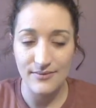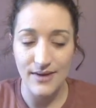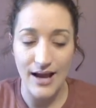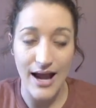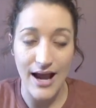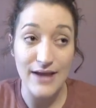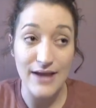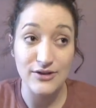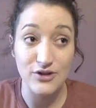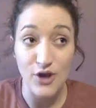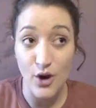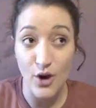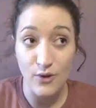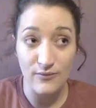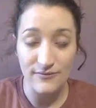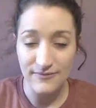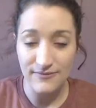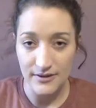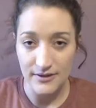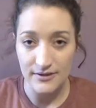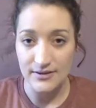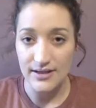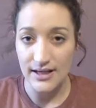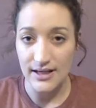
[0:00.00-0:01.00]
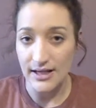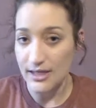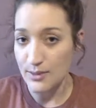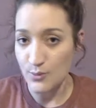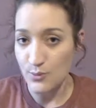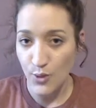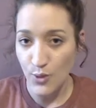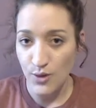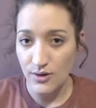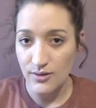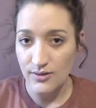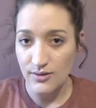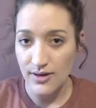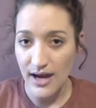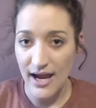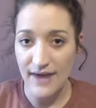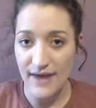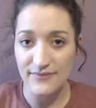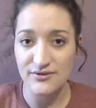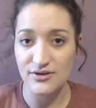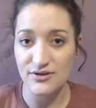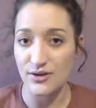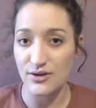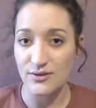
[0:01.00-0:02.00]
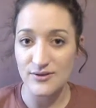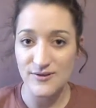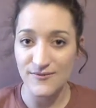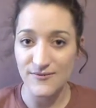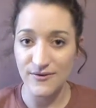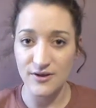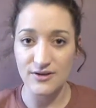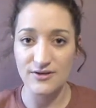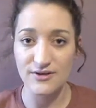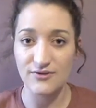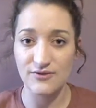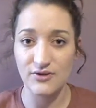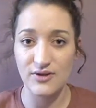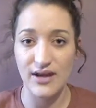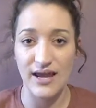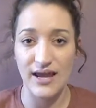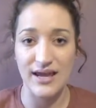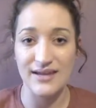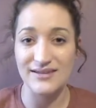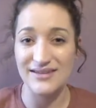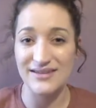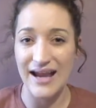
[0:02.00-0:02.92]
I don't feel it anymore after those first few days.